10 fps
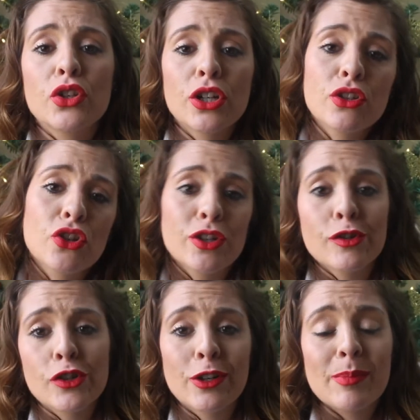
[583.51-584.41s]
journal,
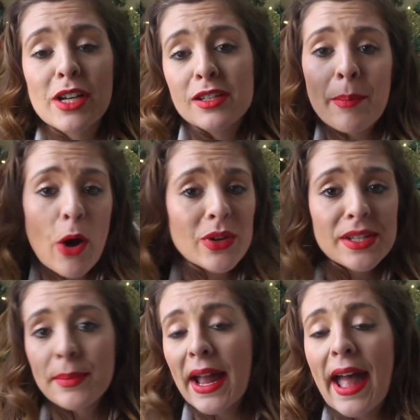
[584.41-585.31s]
journal, journal, because I'm always
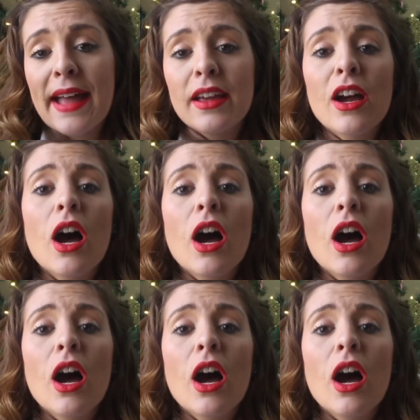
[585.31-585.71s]
in my head.